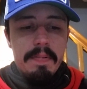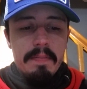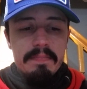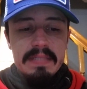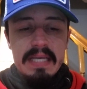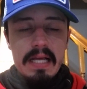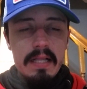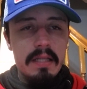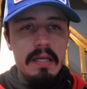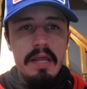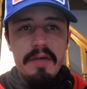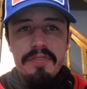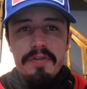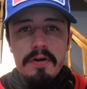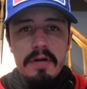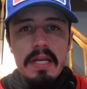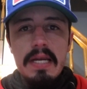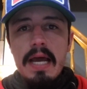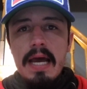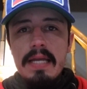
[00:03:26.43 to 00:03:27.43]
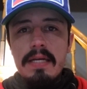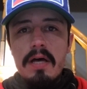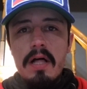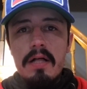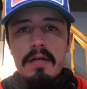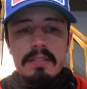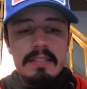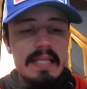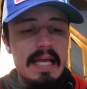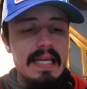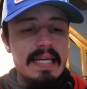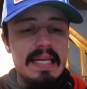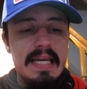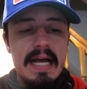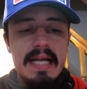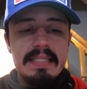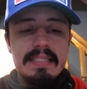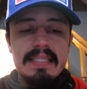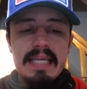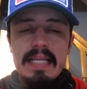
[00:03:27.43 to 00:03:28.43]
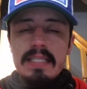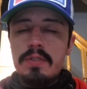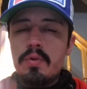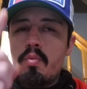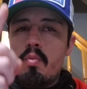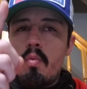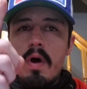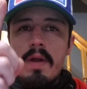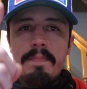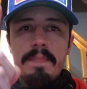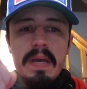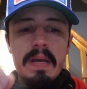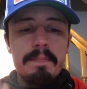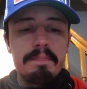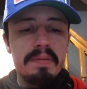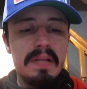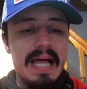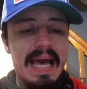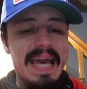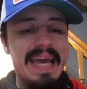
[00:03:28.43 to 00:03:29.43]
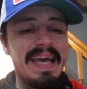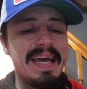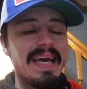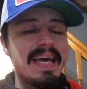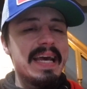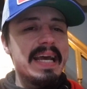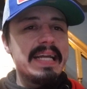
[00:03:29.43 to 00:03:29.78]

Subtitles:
I'm telling you, $39.99, one big play.